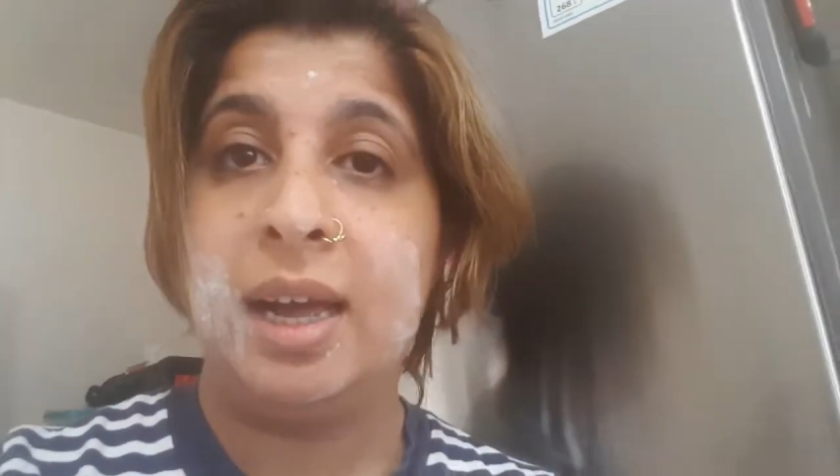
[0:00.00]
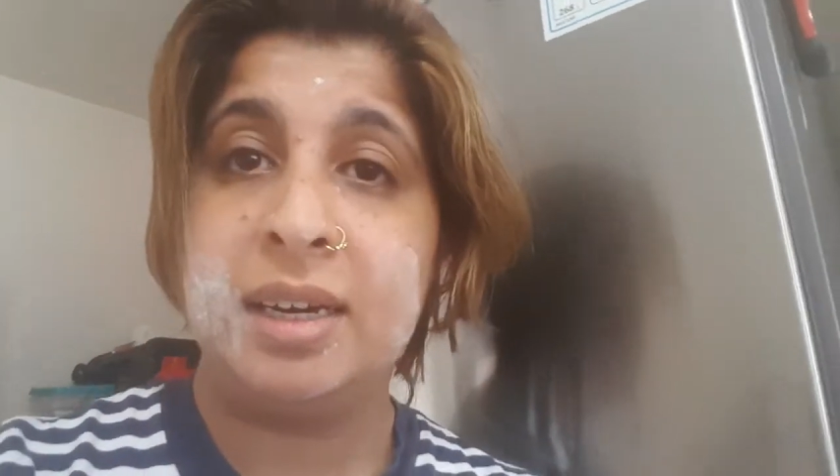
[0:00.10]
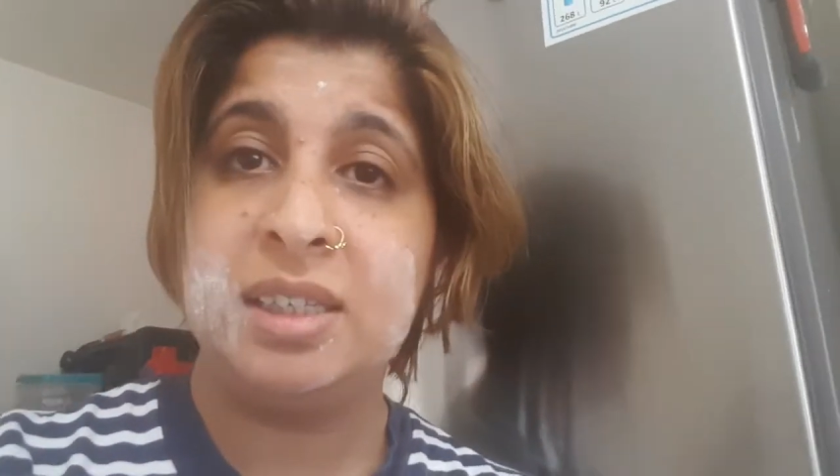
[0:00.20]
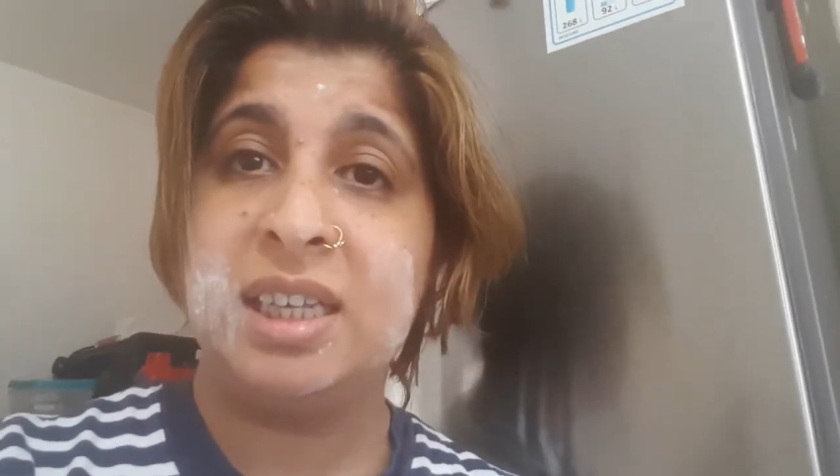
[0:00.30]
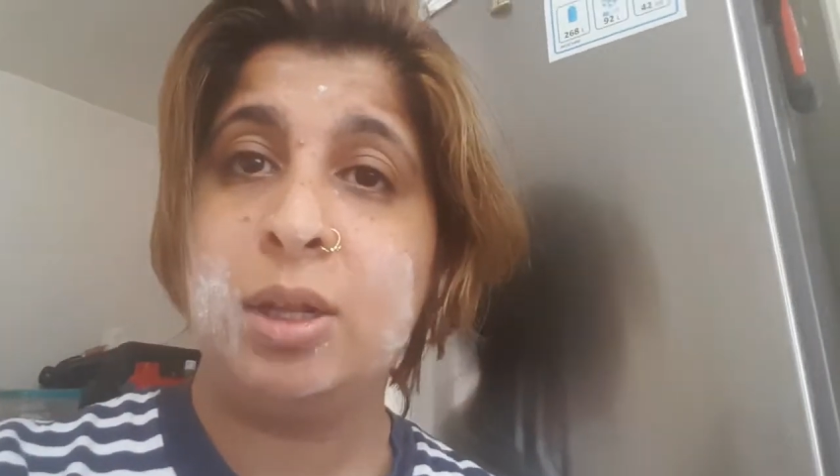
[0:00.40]

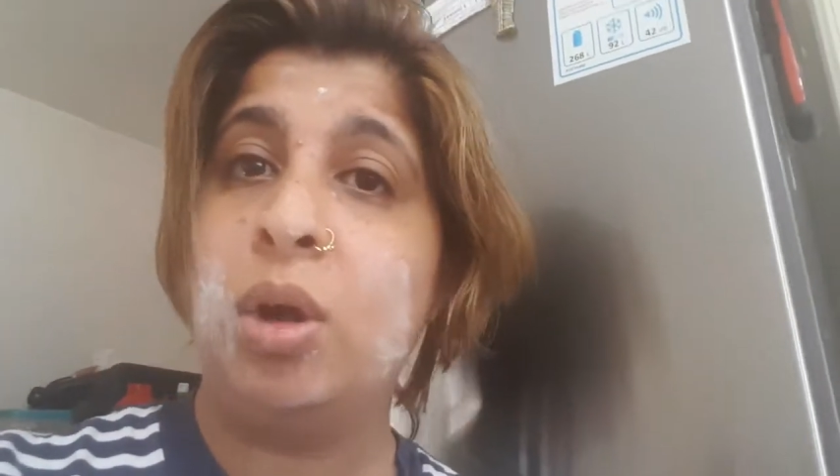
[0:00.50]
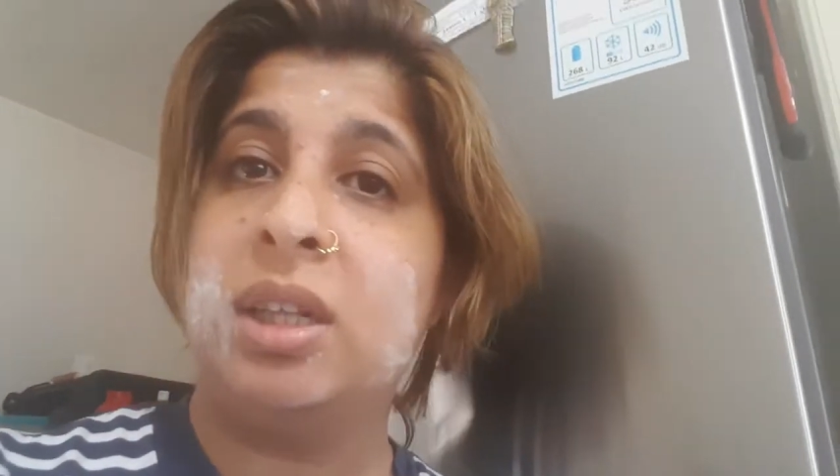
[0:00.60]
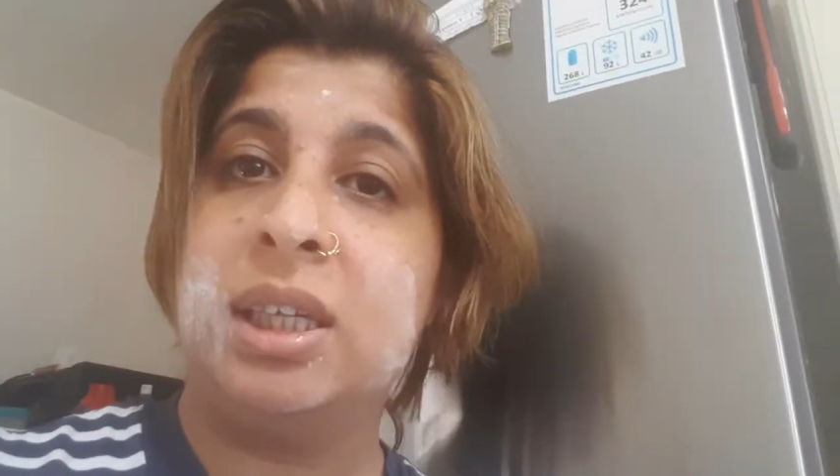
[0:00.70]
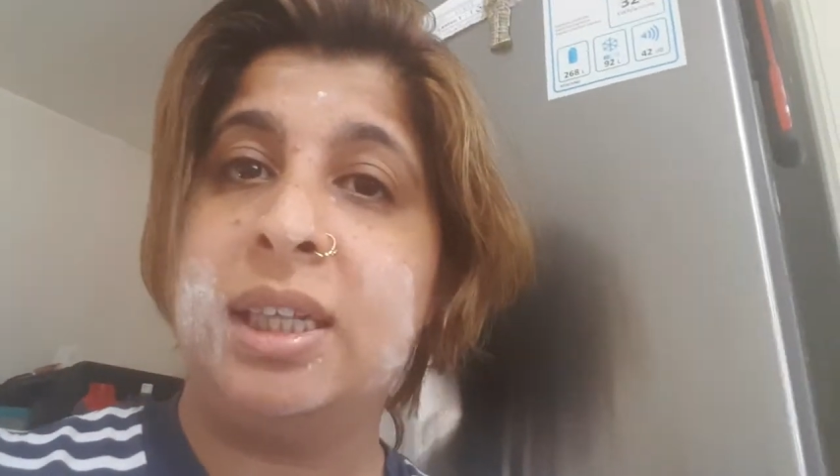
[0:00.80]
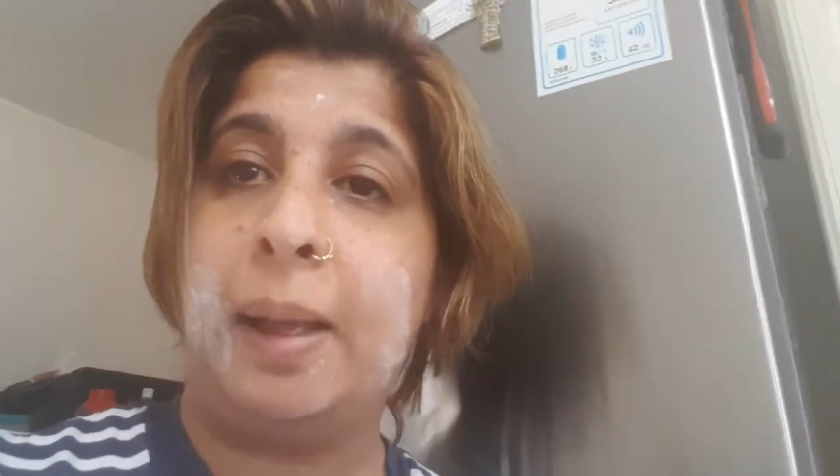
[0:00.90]
And
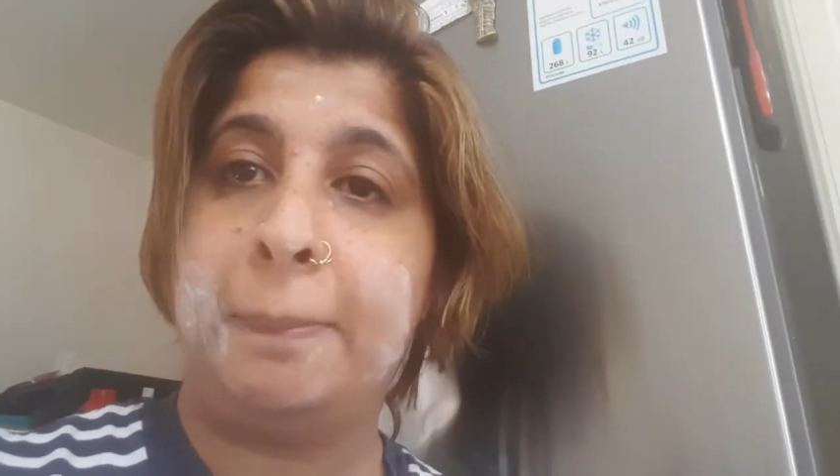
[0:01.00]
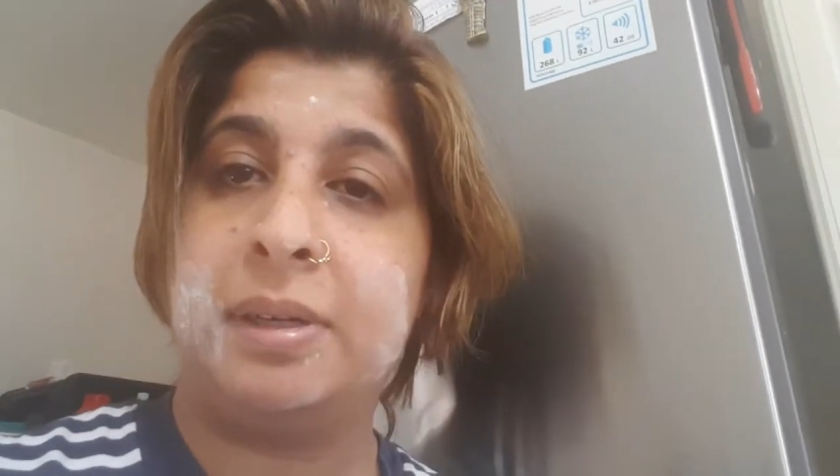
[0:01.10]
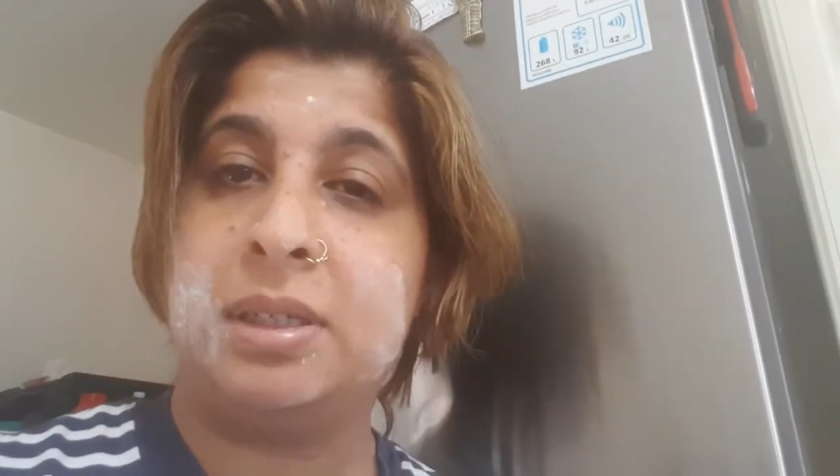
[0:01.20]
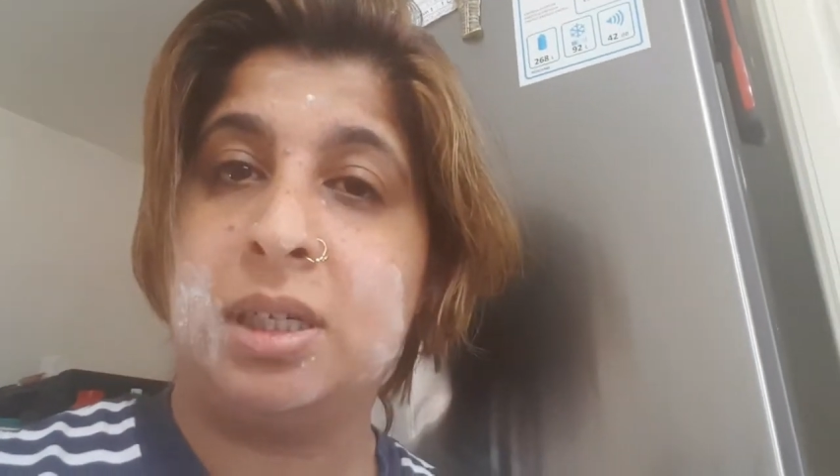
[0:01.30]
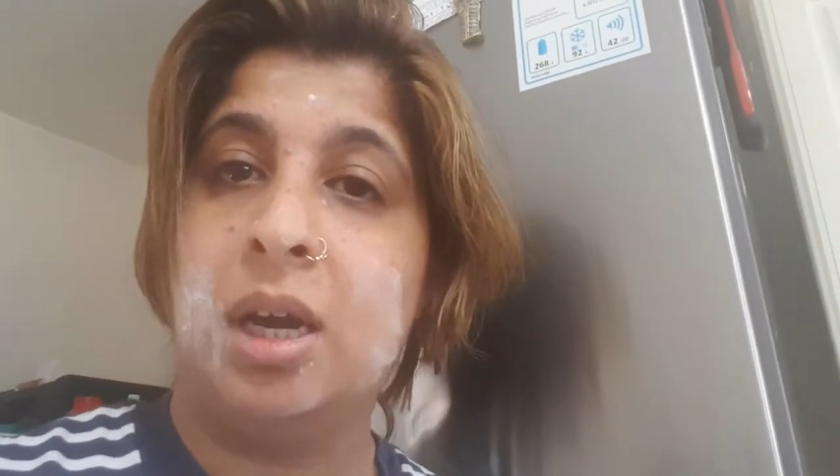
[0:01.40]
all this
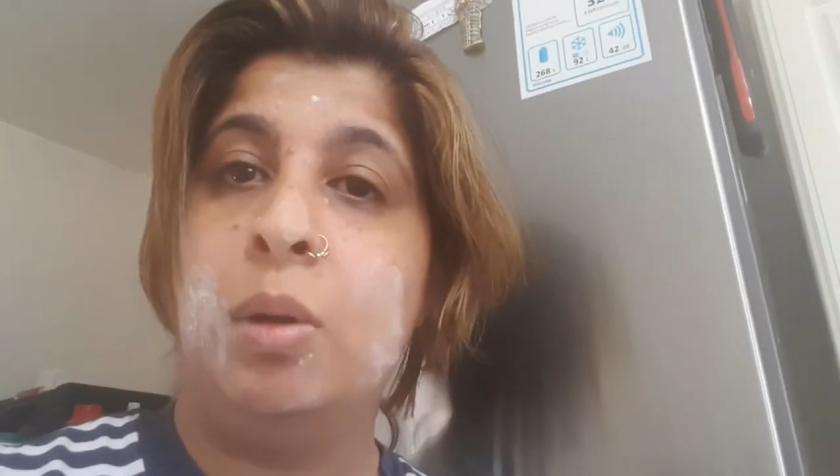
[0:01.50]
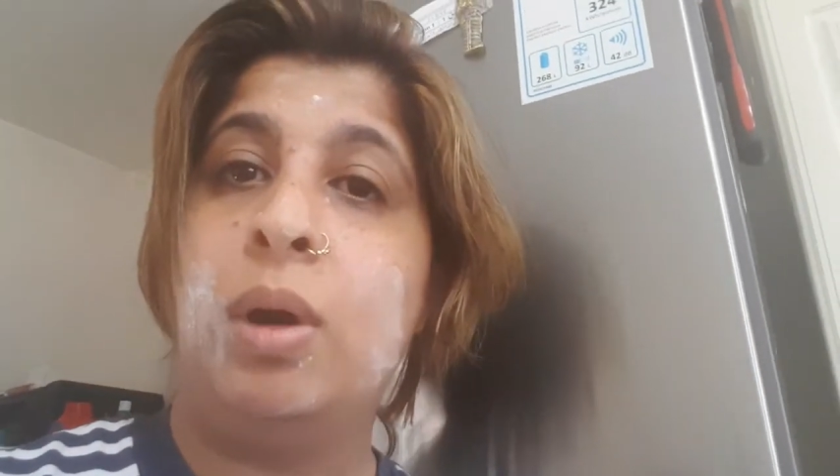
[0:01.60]
happened